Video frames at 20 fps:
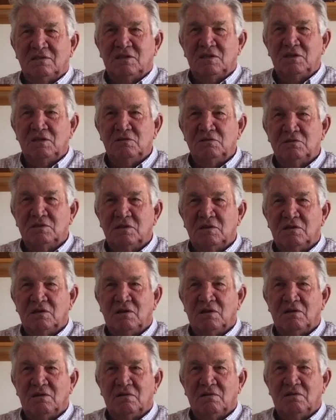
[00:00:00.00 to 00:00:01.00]
he used it
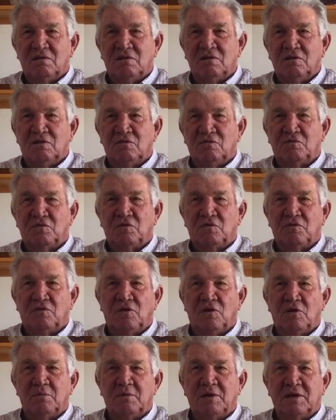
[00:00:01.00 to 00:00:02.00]
on for
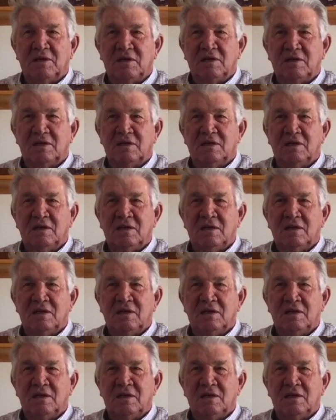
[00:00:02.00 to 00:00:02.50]
farming, and